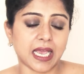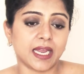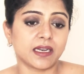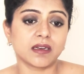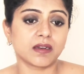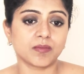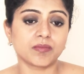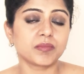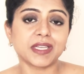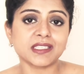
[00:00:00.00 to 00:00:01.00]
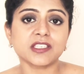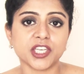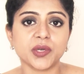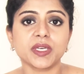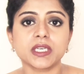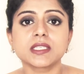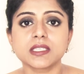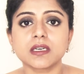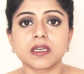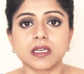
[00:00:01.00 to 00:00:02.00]
And that's a general
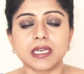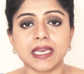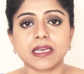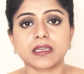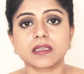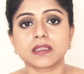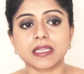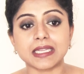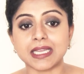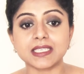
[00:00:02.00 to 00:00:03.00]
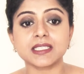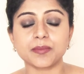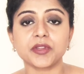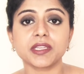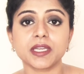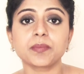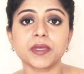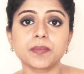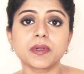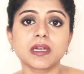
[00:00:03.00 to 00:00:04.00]
concern, like that is something that
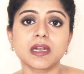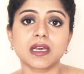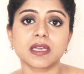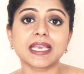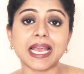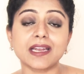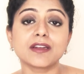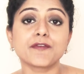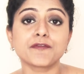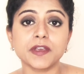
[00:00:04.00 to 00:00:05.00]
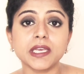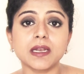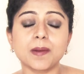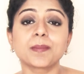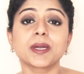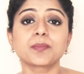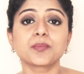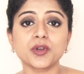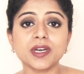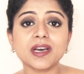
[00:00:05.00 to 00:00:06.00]
people can feel,
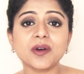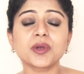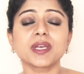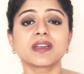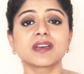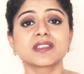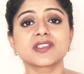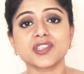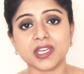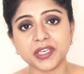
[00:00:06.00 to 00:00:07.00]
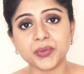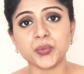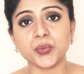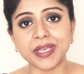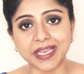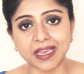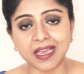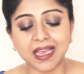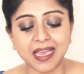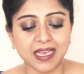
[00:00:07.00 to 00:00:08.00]
but put it out in a constructive way.
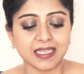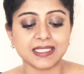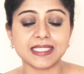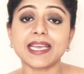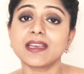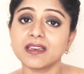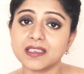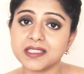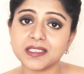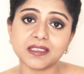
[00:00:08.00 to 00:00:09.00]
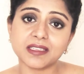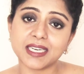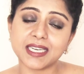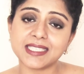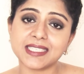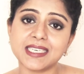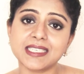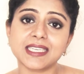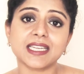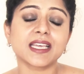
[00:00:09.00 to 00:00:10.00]
Second concern that I
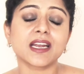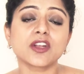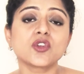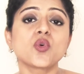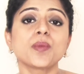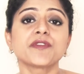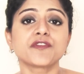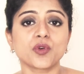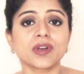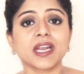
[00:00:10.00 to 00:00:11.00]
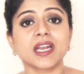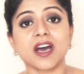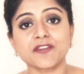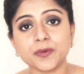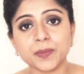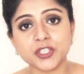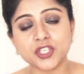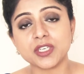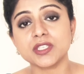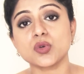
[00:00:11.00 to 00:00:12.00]
see is that there are no before and after
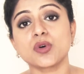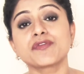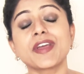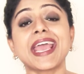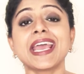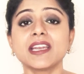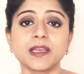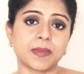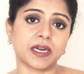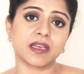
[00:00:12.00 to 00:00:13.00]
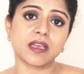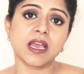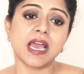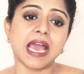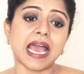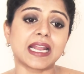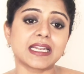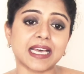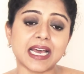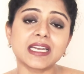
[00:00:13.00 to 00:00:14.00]
pictures of anybody,
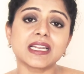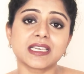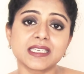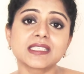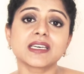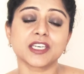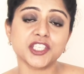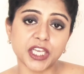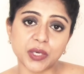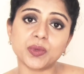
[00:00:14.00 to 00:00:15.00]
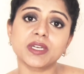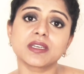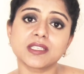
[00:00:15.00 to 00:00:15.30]
and that is a genuine